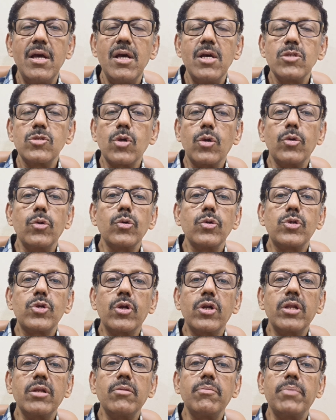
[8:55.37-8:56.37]
So you
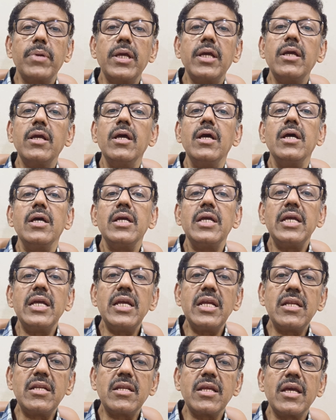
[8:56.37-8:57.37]
shouldn't be
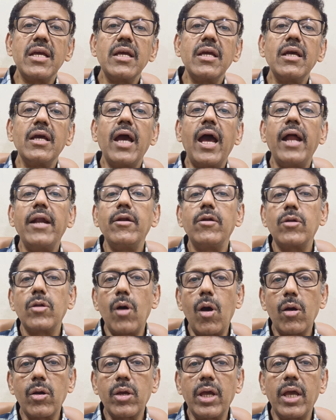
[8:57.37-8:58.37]
eating and
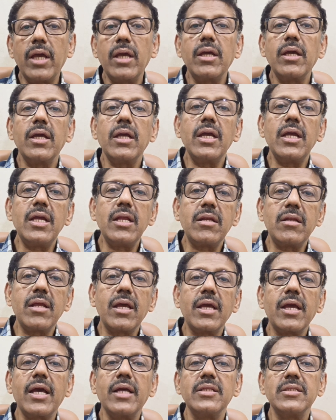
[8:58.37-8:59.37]
talking,
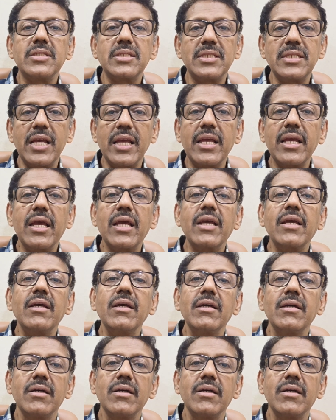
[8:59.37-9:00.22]
eating and singing.